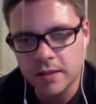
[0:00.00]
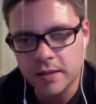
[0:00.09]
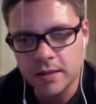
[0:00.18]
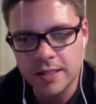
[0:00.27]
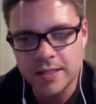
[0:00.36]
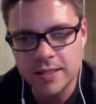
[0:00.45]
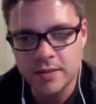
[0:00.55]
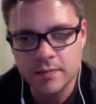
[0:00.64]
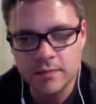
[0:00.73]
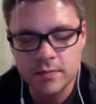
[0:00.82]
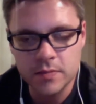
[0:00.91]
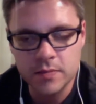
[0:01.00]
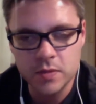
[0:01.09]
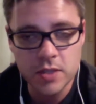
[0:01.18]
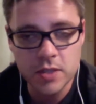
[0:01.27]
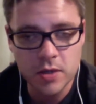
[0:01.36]
these
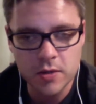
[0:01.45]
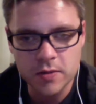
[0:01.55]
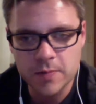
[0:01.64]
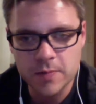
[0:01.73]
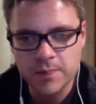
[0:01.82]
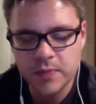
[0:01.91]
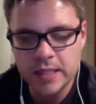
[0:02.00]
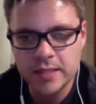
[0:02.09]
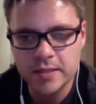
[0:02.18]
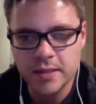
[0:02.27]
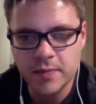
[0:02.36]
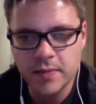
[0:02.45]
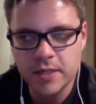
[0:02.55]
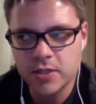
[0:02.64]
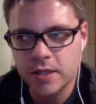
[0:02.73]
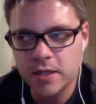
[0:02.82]
don't is a
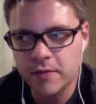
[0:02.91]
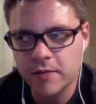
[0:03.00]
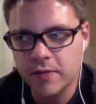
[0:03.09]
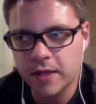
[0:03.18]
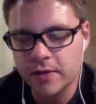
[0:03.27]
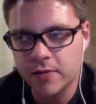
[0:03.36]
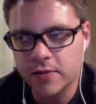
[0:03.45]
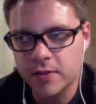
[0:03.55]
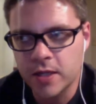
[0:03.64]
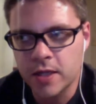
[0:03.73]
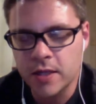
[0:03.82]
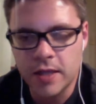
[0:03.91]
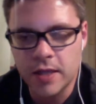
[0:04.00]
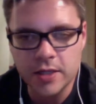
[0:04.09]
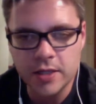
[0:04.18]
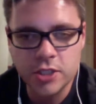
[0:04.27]
dimension of like
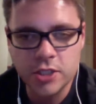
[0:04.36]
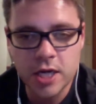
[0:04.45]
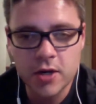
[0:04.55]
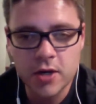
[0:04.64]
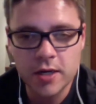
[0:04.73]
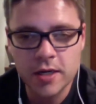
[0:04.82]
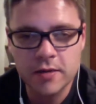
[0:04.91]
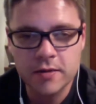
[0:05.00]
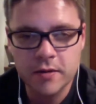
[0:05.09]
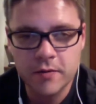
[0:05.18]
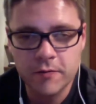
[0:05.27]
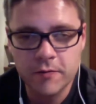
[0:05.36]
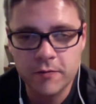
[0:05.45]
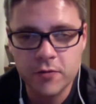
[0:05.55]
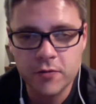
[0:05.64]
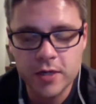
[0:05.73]
that cherry
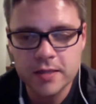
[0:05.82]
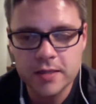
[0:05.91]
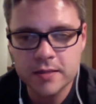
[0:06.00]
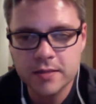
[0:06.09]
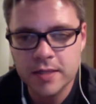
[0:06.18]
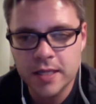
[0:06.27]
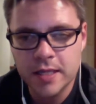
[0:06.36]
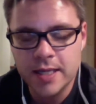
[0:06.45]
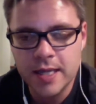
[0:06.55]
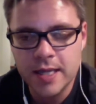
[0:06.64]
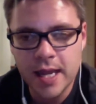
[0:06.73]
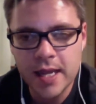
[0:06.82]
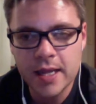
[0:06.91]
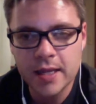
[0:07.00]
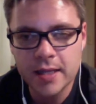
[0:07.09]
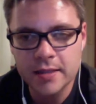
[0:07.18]
fruitiness,
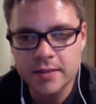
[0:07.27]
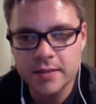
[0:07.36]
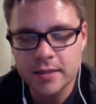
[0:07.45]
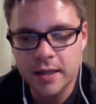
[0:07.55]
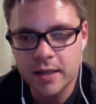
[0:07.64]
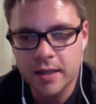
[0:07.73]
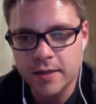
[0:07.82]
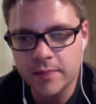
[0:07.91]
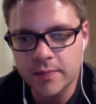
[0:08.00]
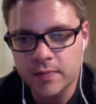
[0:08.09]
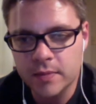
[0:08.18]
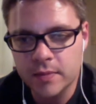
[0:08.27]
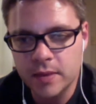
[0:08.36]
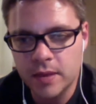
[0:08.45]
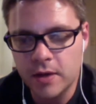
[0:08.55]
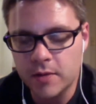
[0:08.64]
and
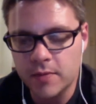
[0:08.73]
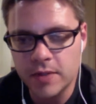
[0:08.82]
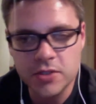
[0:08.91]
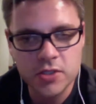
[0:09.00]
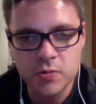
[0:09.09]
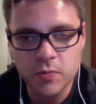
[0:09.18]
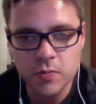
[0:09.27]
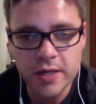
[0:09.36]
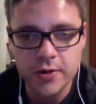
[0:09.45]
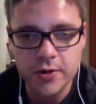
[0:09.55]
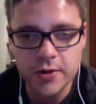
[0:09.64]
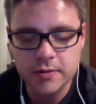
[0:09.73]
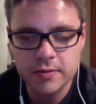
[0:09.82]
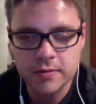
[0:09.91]
they are much sweeter